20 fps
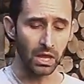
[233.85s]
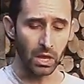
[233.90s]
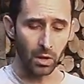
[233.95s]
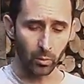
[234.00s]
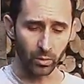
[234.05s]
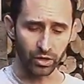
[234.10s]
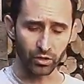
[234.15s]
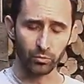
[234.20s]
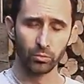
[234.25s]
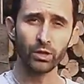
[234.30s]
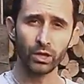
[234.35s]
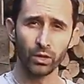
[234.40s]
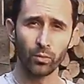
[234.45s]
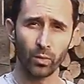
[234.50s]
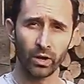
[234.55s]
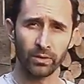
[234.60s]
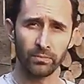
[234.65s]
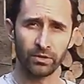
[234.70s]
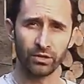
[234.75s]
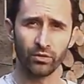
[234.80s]
What you really
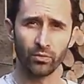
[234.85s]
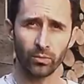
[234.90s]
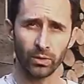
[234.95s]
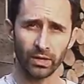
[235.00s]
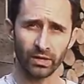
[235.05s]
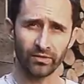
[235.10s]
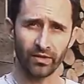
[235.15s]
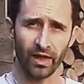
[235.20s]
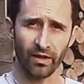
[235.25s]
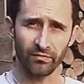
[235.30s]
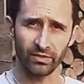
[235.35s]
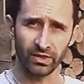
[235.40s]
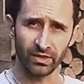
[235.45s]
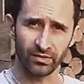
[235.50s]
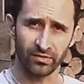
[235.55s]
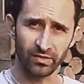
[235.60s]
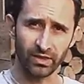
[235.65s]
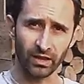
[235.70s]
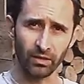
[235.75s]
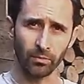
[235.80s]
want to be doing is having
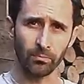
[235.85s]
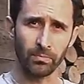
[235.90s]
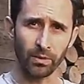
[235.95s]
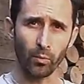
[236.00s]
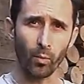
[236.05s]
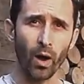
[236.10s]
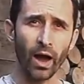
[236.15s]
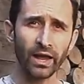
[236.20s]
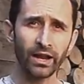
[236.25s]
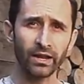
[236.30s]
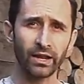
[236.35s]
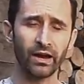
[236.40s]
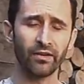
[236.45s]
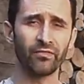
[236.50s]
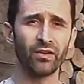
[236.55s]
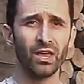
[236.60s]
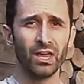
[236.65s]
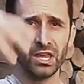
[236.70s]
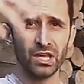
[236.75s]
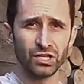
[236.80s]
this thing be wide enough
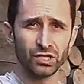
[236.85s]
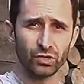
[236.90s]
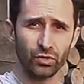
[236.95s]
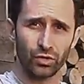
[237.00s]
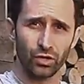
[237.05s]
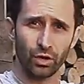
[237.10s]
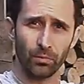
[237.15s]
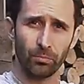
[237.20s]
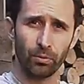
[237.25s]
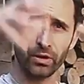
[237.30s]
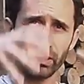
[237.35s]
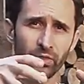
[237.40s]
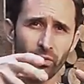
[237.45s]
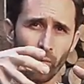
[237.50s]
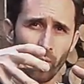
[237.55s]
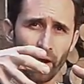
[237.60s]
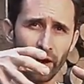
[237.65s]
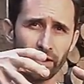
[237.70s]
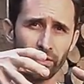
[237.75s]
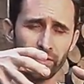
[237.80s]
so that you're putting the
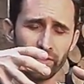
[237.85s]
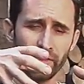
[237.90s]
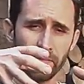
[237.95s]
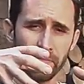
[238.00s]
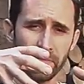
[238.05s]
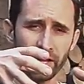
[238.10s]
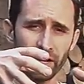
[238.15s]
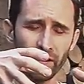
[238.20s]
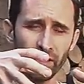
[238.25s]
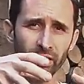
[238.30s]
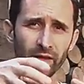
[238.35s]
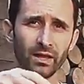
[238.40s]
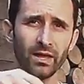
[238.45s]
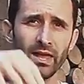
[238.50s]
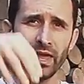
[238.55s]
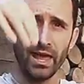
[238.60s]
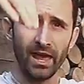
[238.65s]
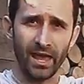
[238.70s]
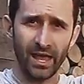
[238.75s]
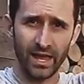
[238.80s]
water in the middle
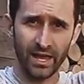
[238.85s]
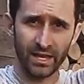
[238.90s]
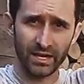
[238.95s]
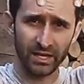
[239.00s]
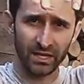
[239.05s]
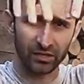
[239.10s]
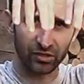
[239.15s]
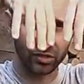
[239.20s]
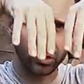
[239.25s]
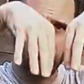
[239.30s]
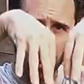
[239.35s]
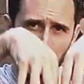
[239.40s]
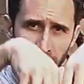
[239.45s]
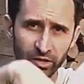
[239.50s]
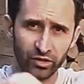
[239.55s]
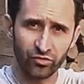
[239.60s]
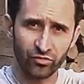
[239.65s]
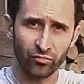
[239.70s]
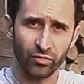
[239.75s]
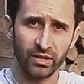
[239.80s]
and it's going
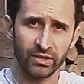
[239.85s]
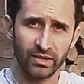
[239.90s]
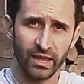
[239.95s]
straight